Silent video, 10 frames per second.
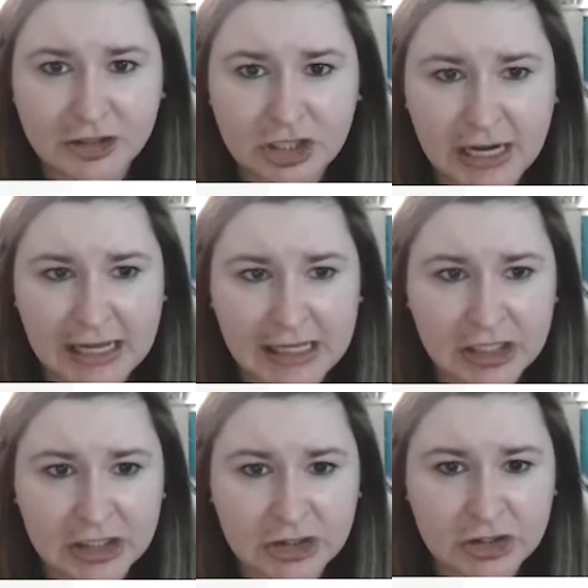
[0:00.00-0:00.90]
is
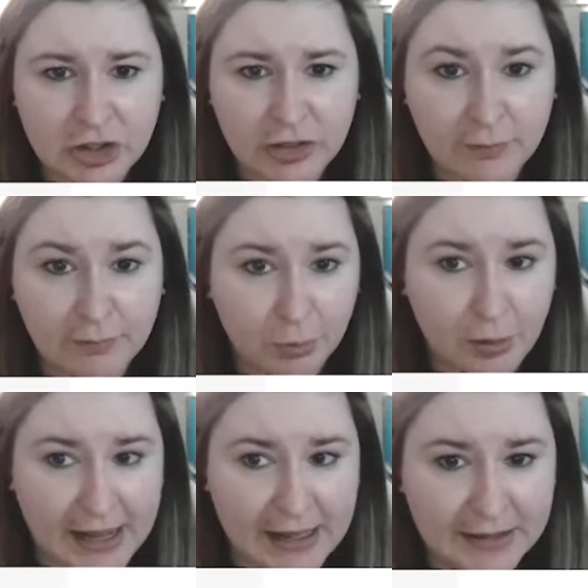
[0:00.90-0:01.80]
change the
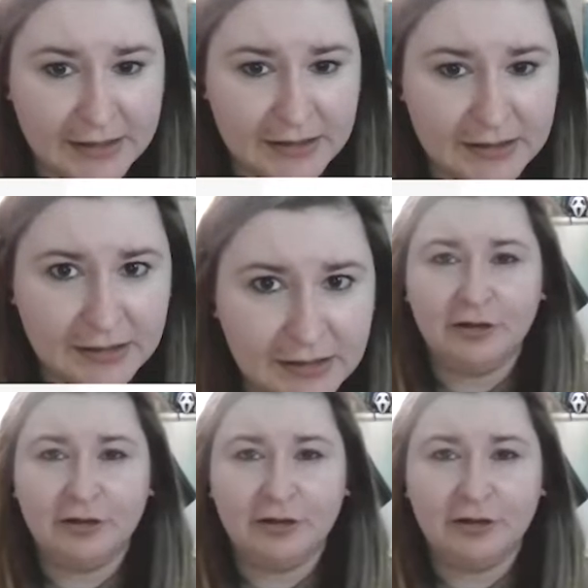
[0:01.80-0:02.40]
brand.